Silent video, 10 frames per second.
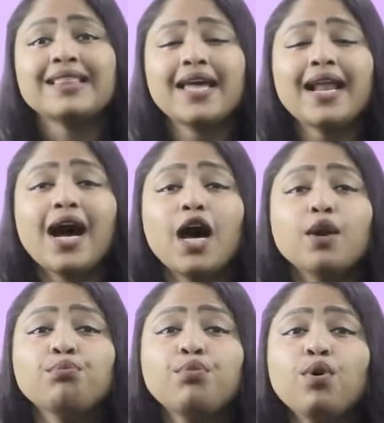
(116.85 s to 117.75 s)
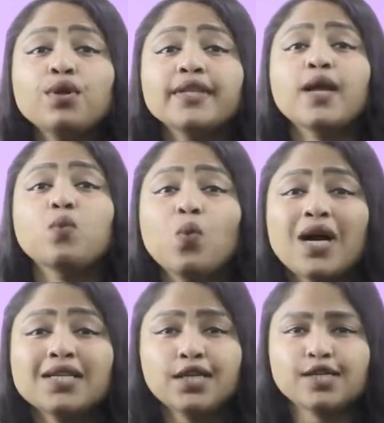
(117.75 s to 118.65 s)
there are more than
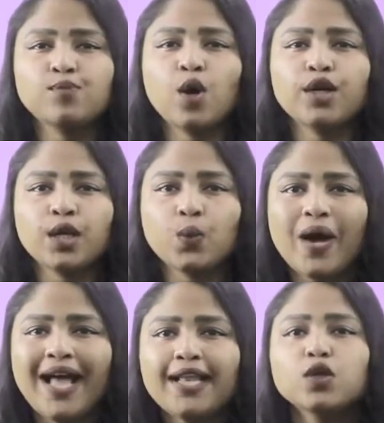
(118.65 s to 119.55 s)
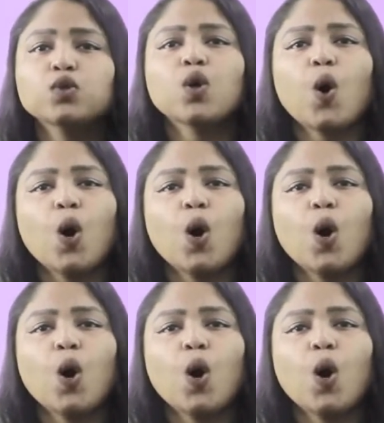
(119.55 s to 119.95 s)
one corresponding values